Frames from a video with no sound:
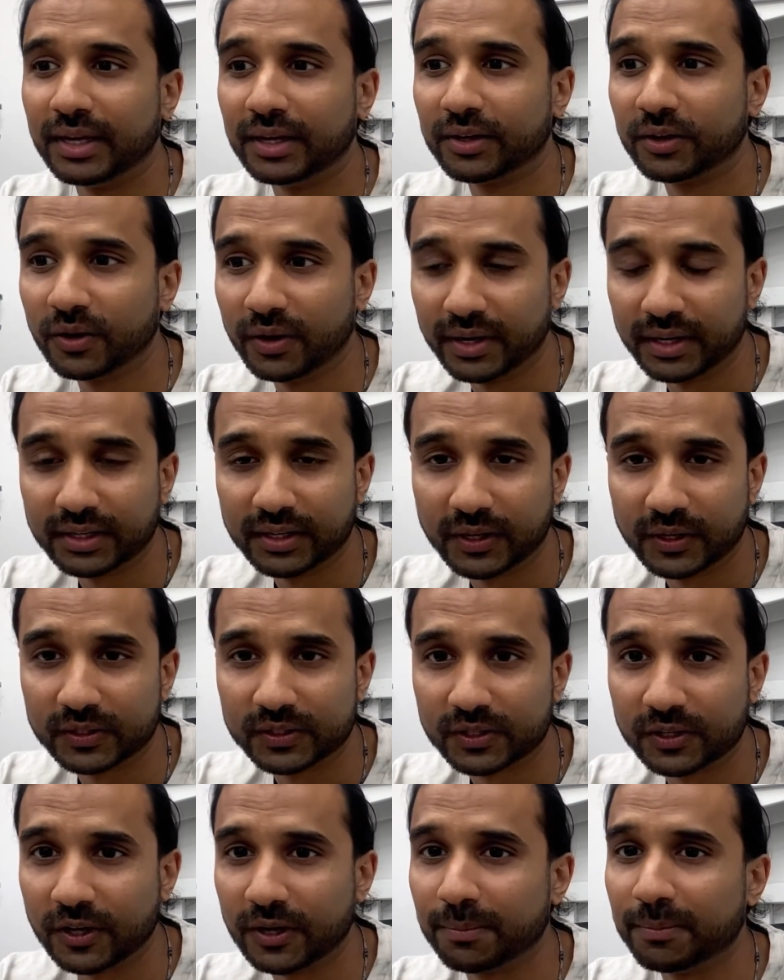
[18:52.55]
It got a
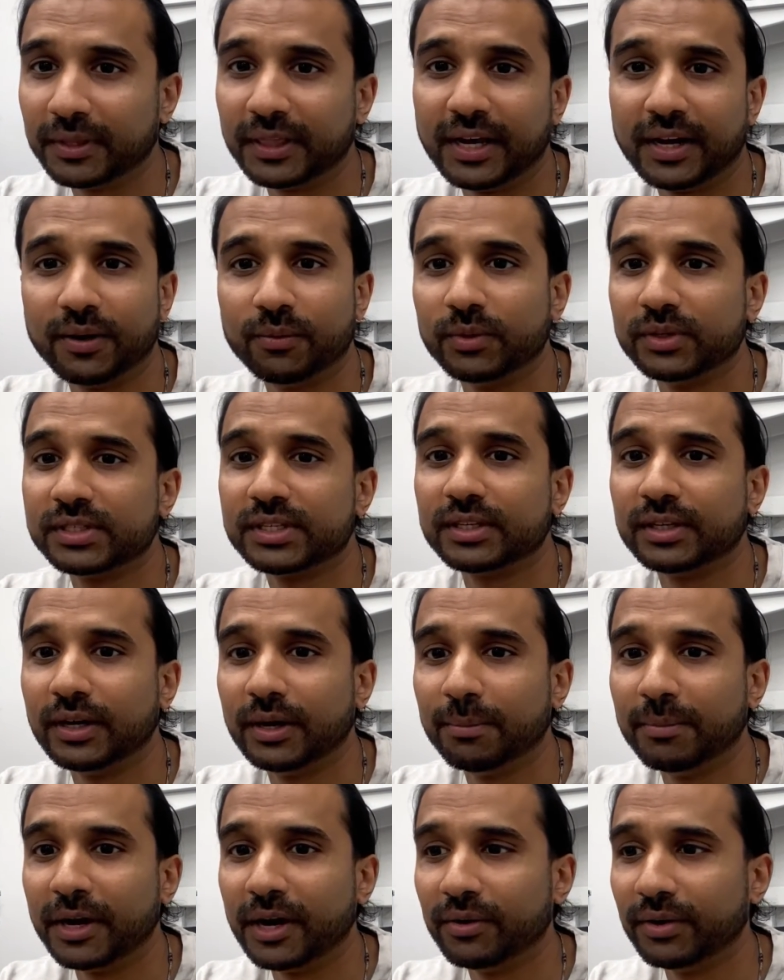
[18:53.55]
kickstart, but that was
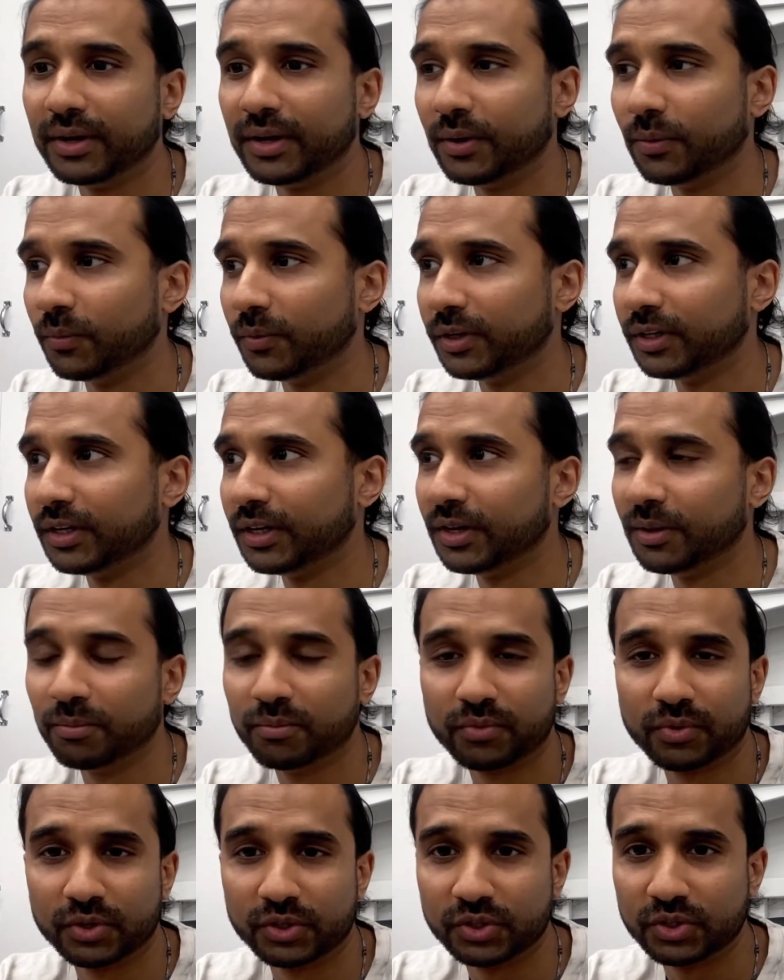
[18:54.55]
about it. We
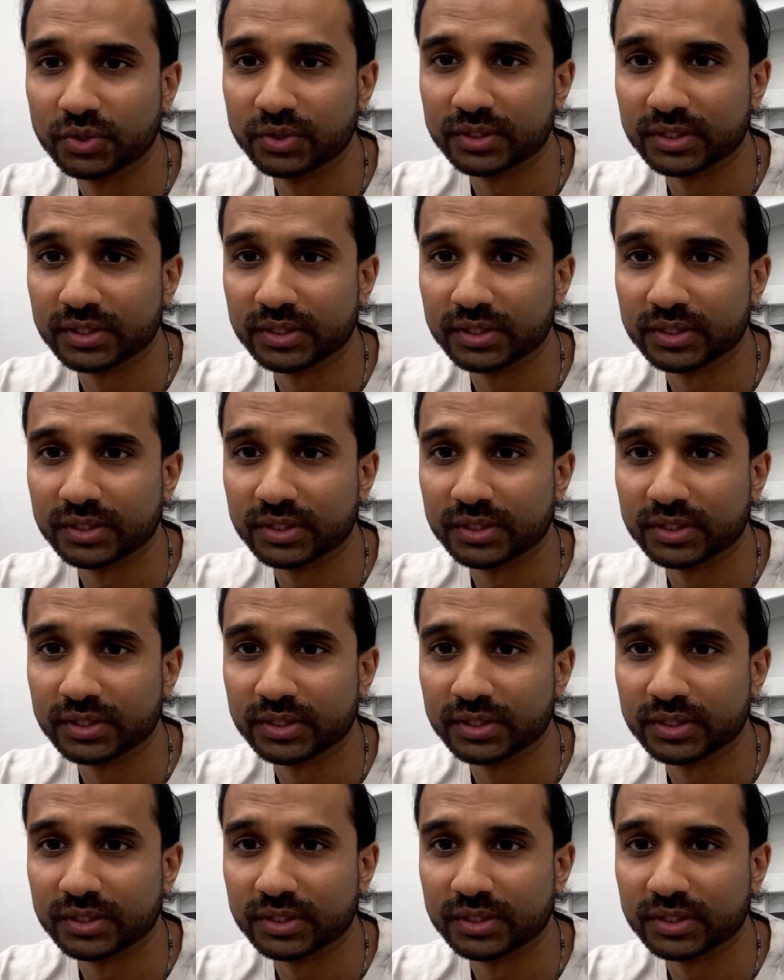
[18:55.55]
didn't put